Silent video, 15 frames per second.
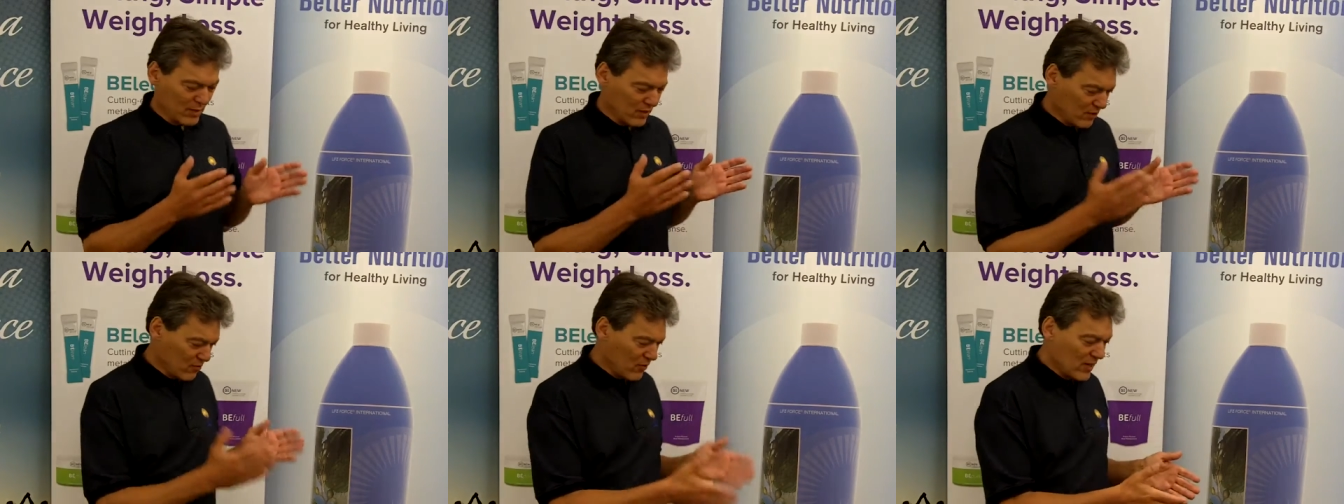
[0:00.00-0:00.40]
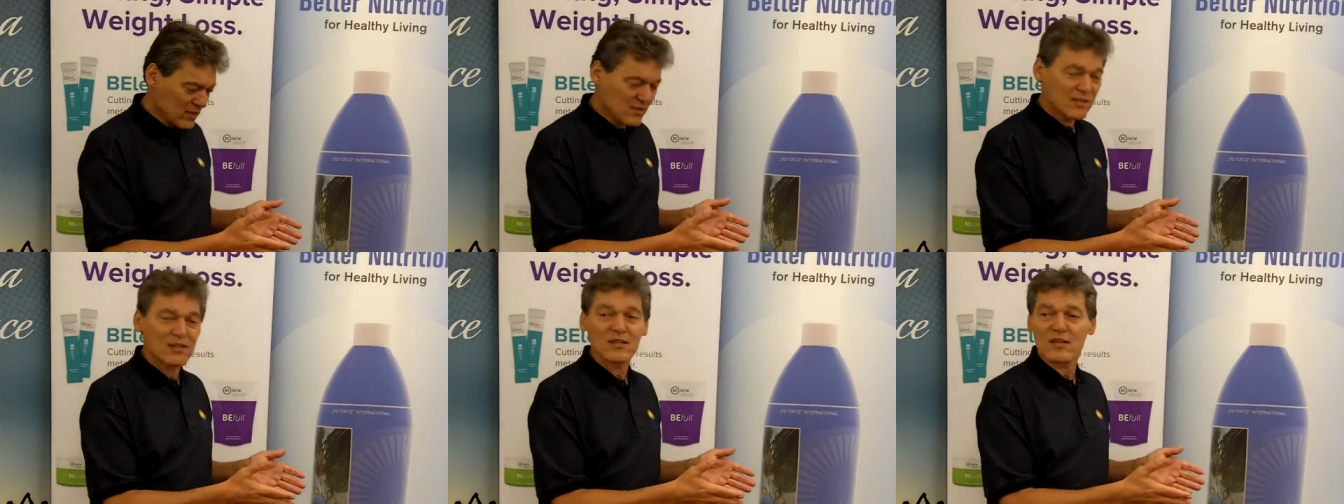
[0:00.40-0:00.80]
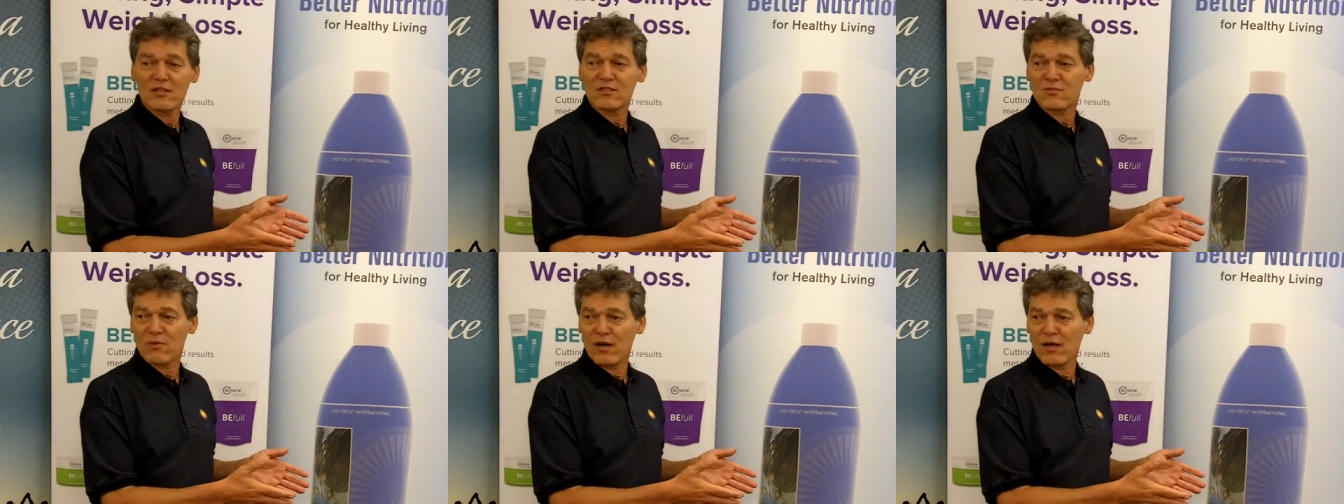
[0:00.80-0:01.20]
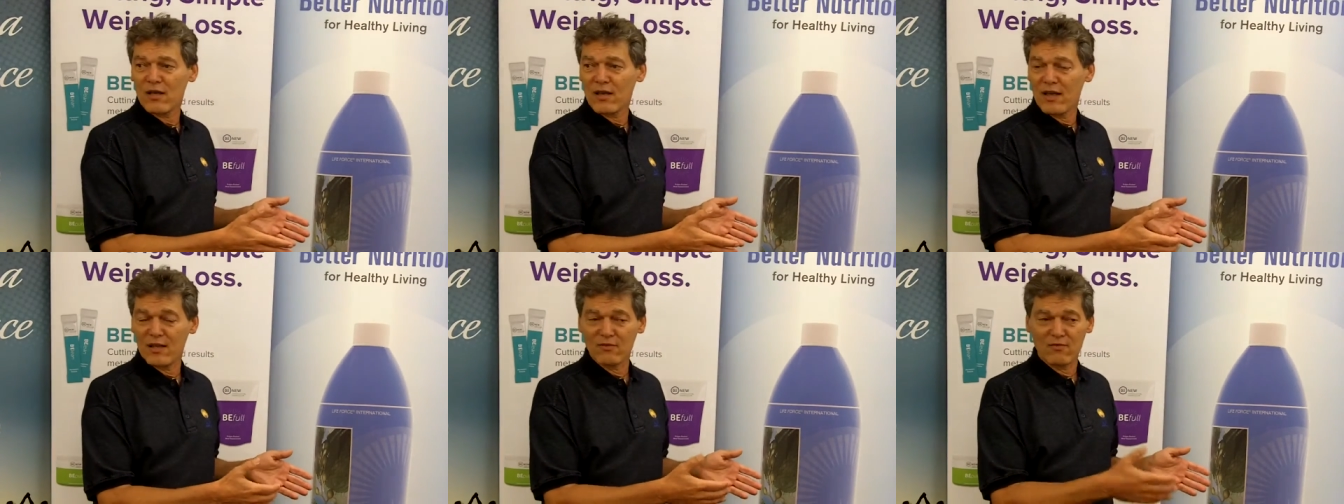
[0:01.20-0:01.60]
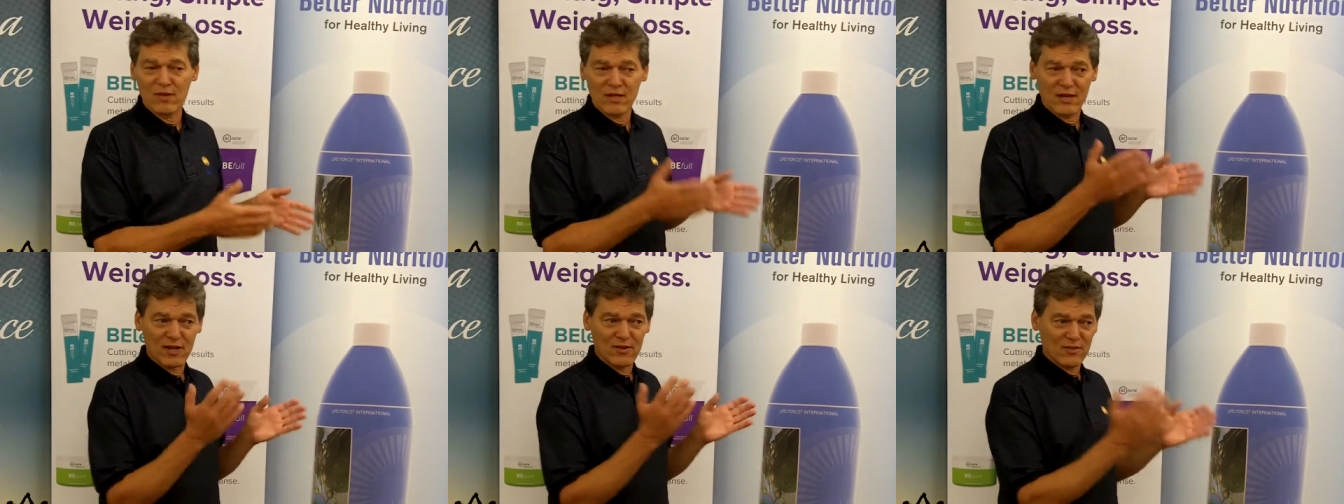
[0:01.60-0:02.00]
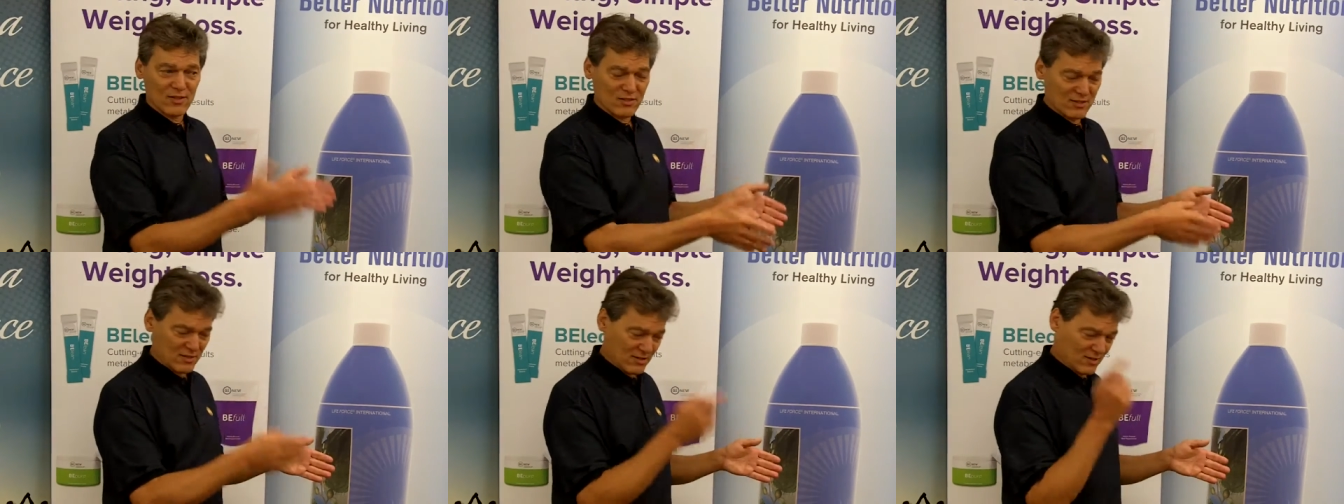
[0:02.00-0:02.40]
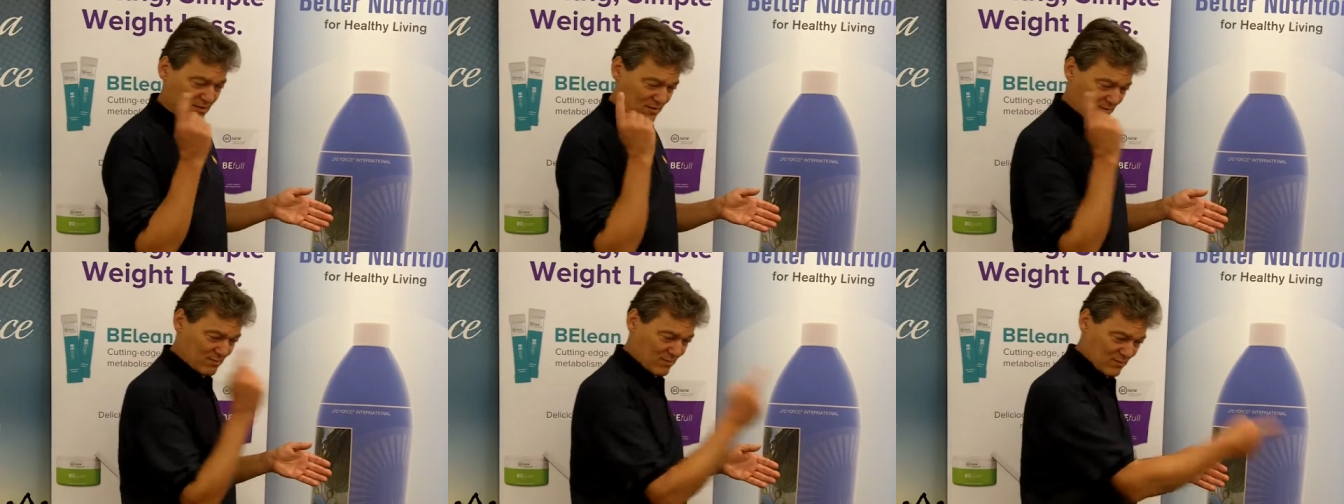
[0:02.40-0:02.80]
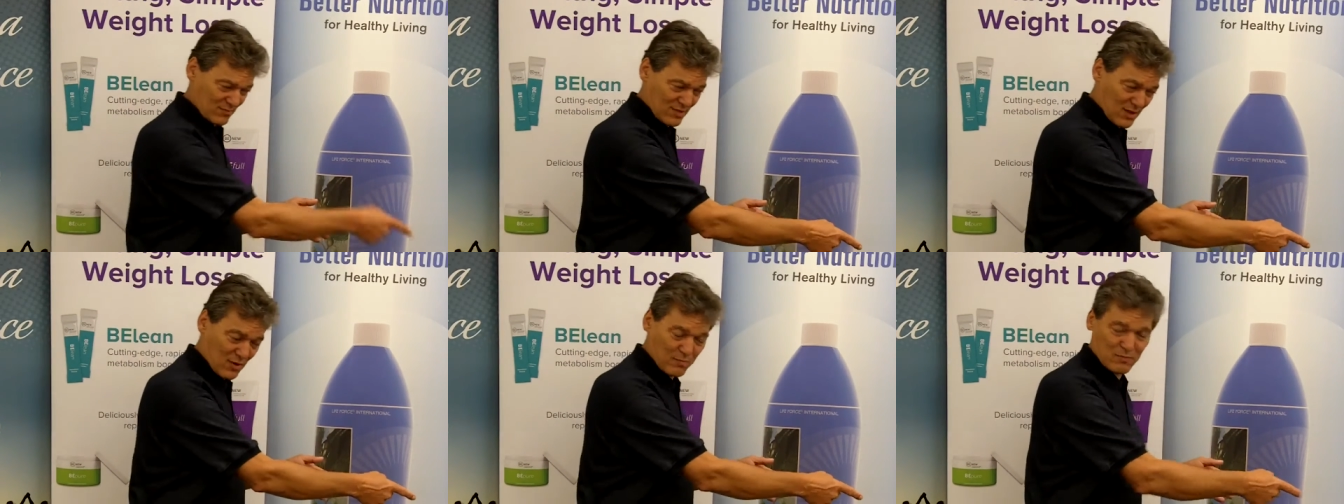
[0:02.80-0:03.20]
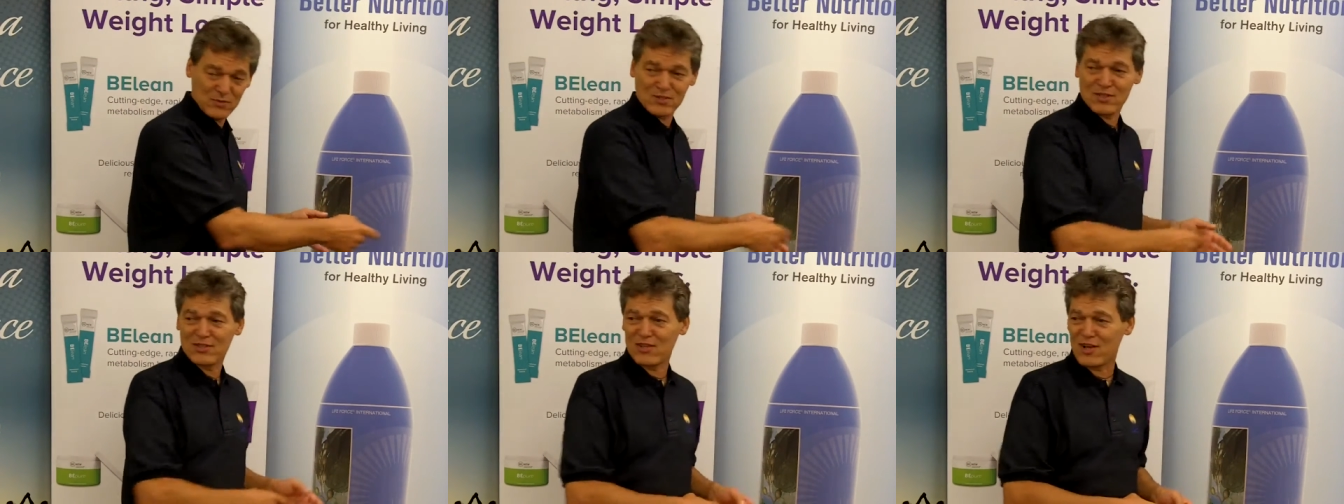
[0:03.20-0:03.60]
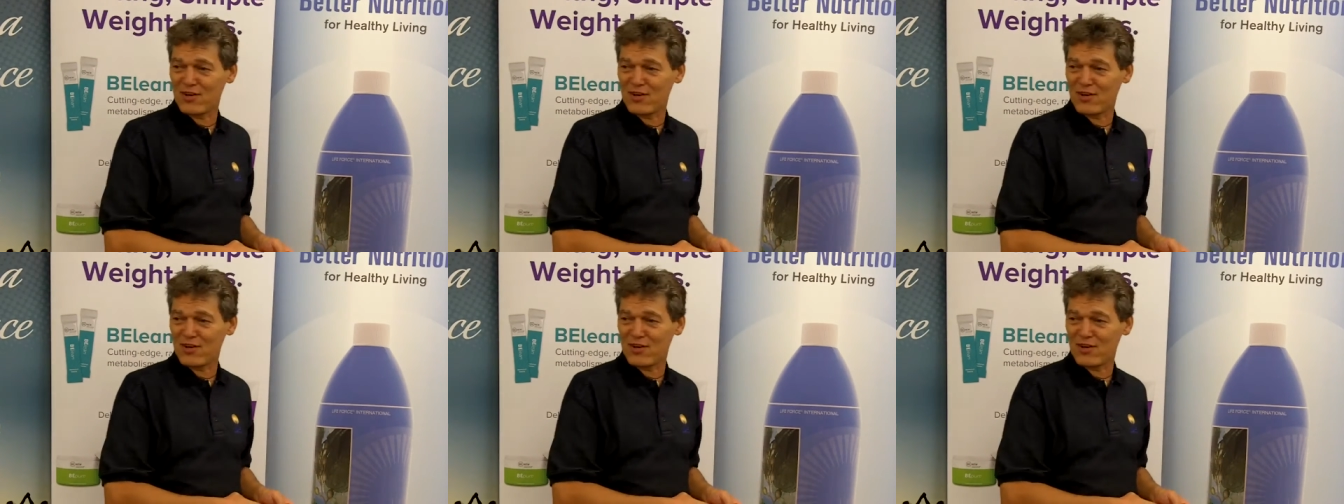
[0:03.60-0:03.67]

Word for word: but they're facing this way, and we know this is the opposite